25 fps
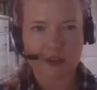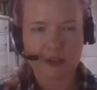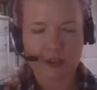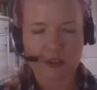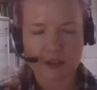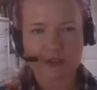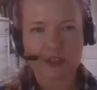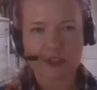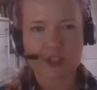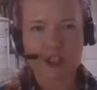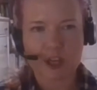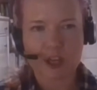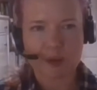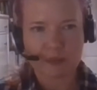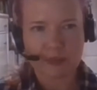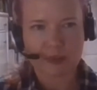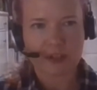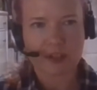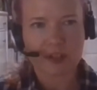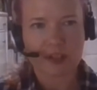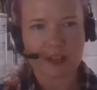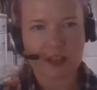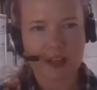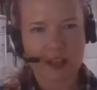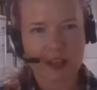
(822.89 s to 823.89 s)
a sort of a chip
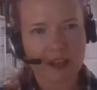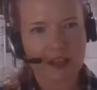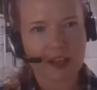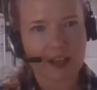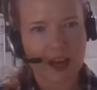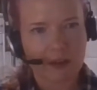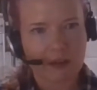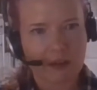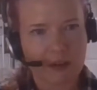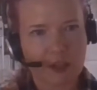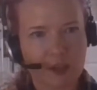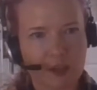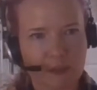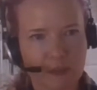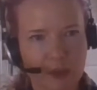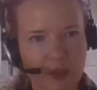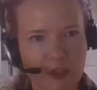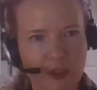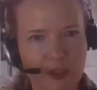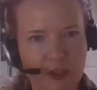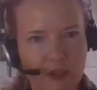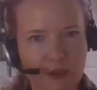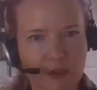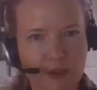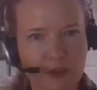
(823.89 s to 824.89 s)
that I carried on my
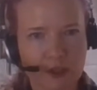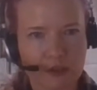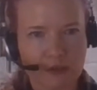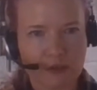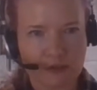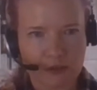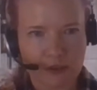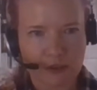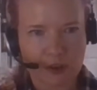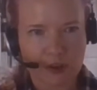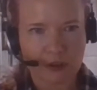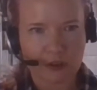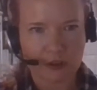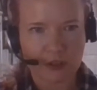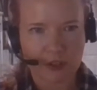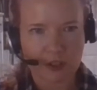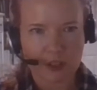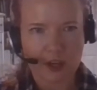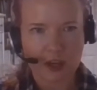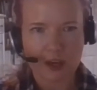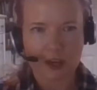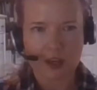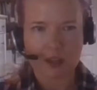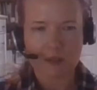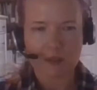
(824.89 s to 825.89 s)
shoulder for a long
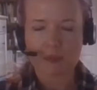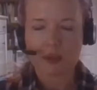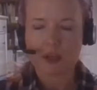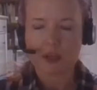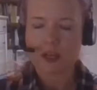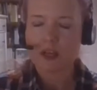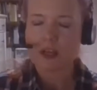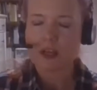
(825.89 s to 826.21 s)
time.